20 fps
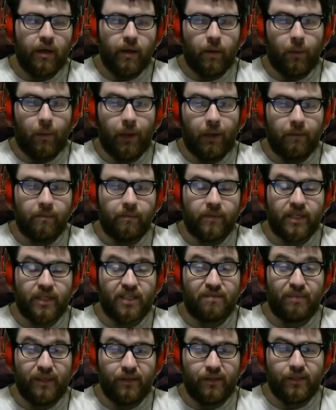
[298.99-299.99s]
Well, this
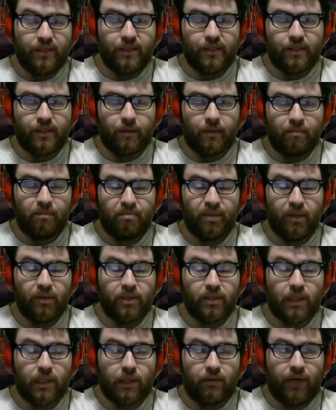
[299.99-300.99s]
build is
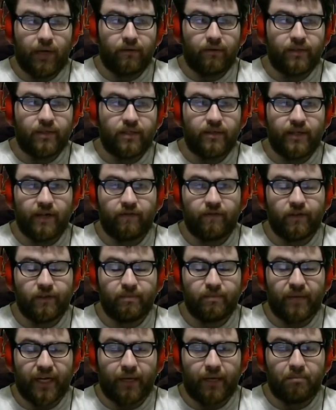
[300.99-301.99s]
built around never
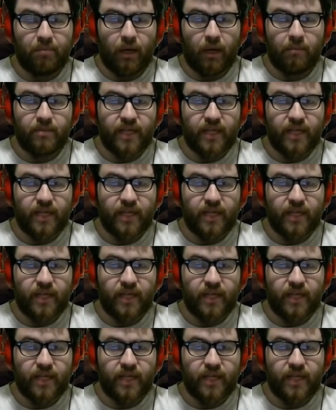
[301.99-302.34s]
being pumped